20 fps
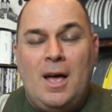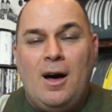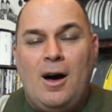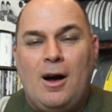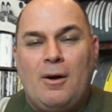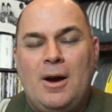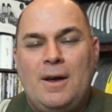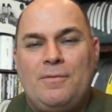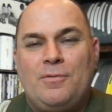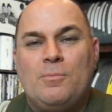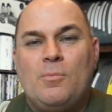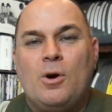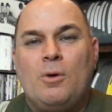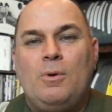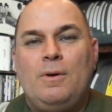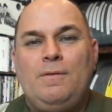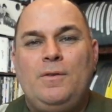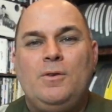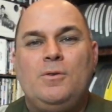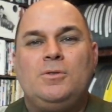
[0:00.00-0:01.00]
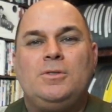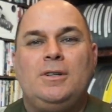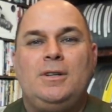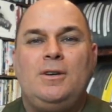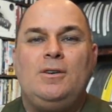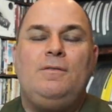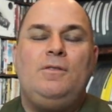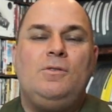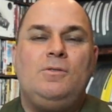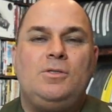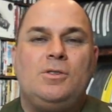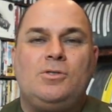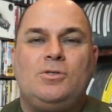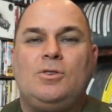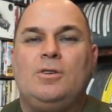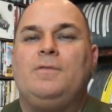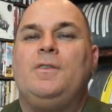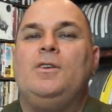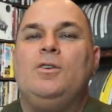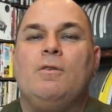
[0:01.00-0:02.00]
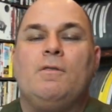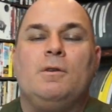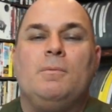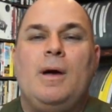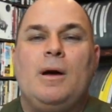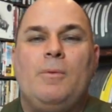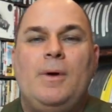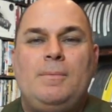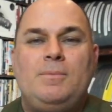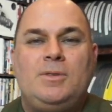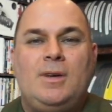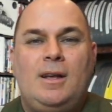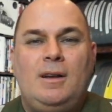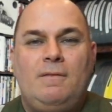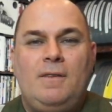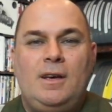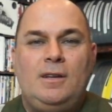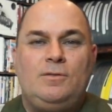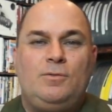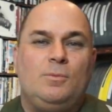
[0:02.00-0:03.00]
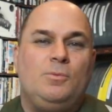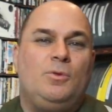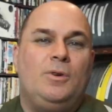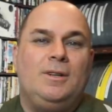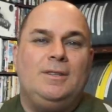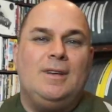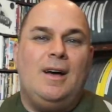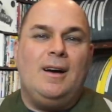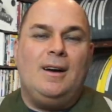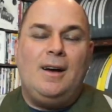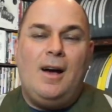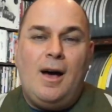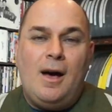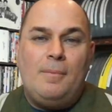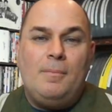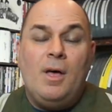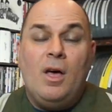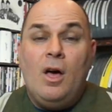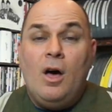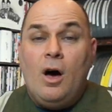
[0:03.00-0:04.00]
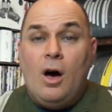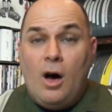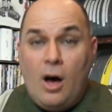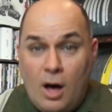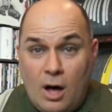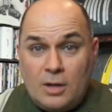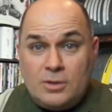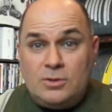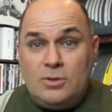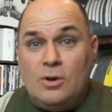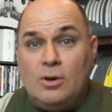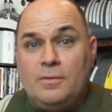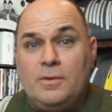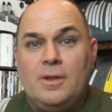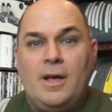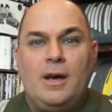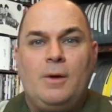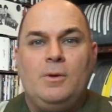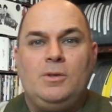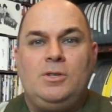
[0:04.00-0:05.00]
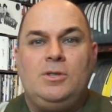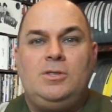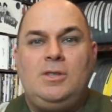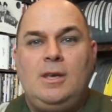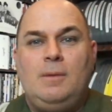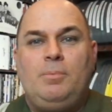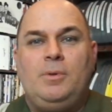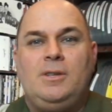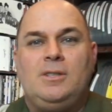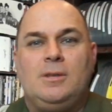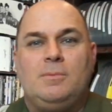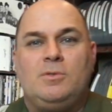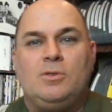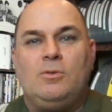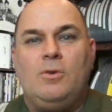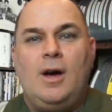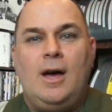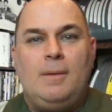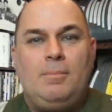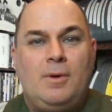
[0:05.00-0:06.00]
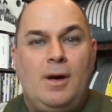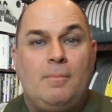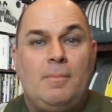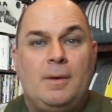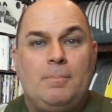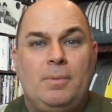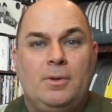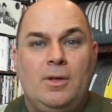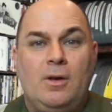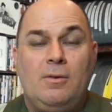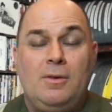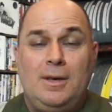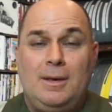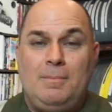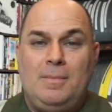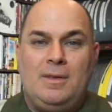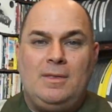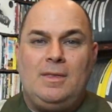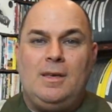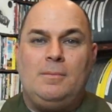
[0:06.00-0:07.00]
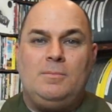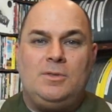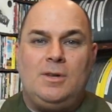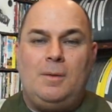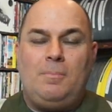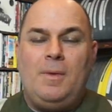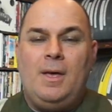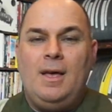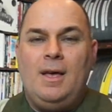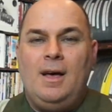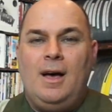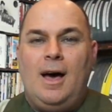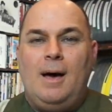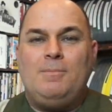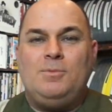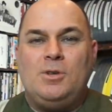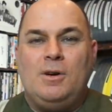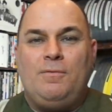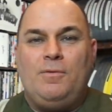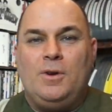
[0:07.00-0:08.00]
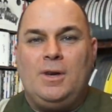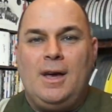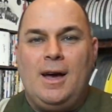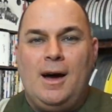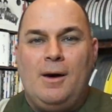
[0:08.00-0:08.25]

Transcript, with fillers: All right, for more reviews and interviews, just surf on over to my website at VegasFilmCritic.com. Also, if you like what you see, please subscribe, comment below, give me a thumbs up. I'm Jeffrey K.